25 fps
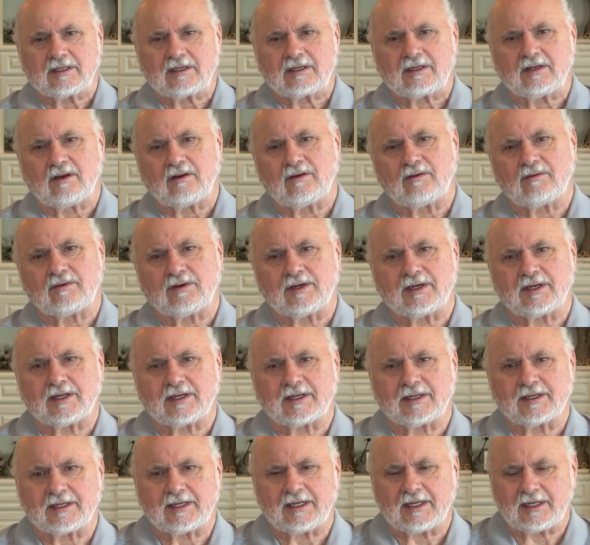Glory to
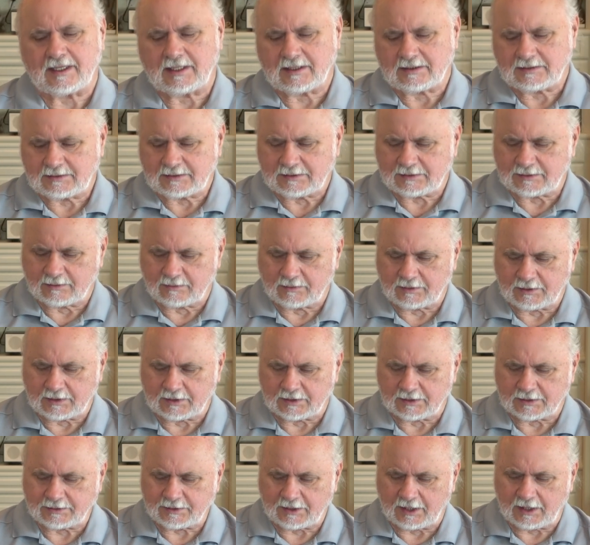God. So we're
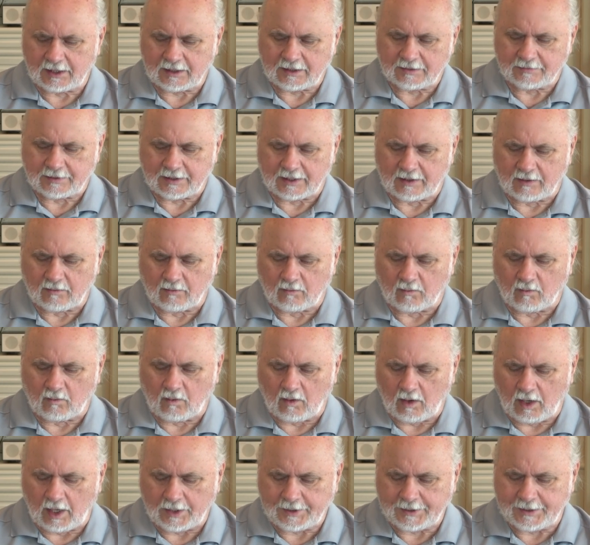going to talk about
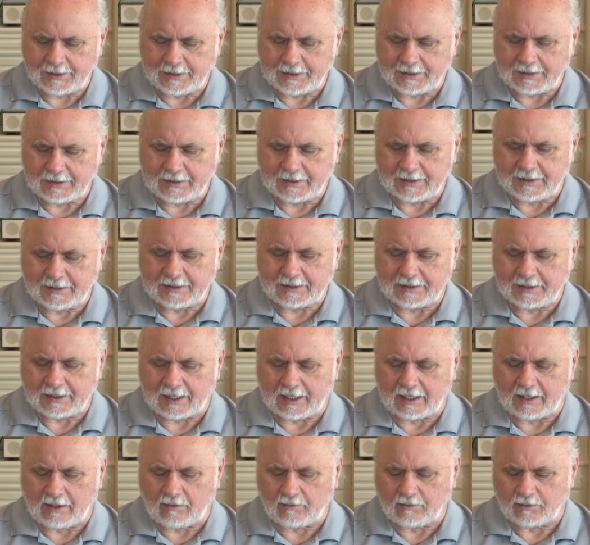walking in
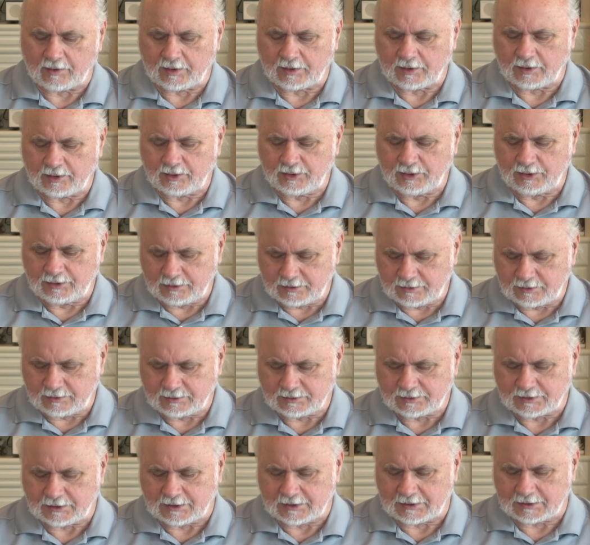our
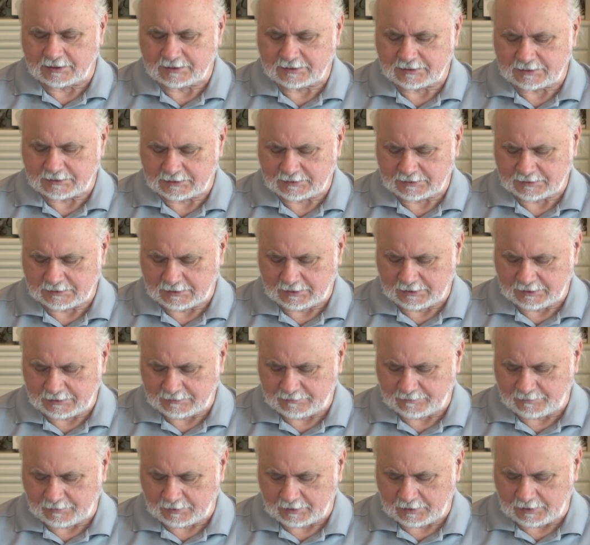newness. And
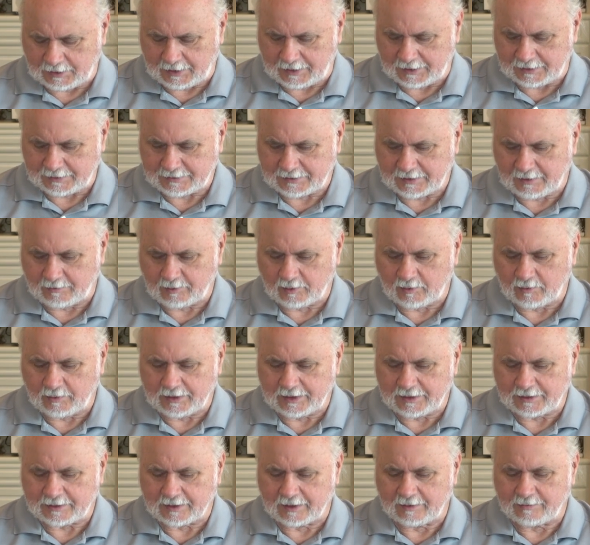for the last couple of
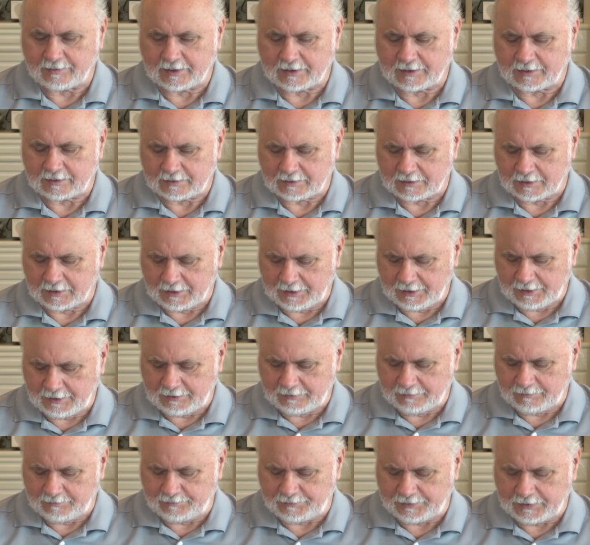weeks, I've been
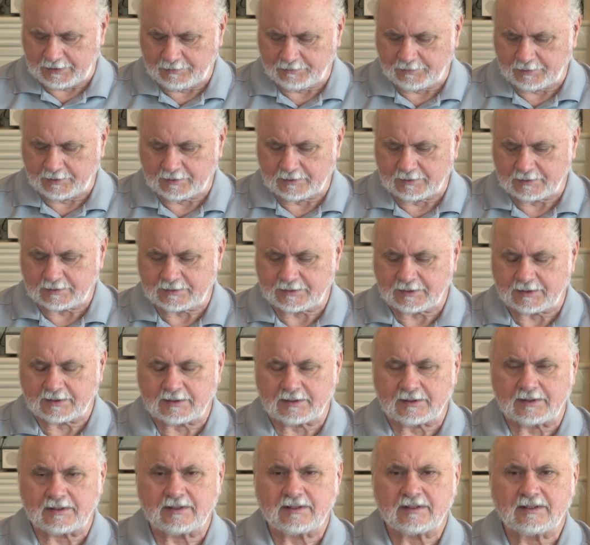leading people to
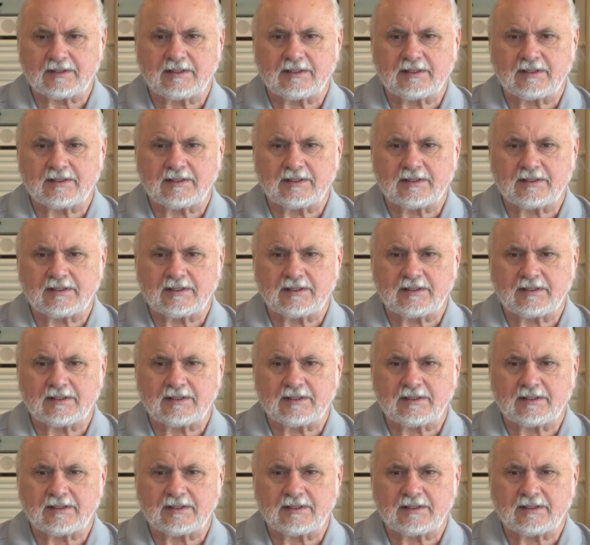the,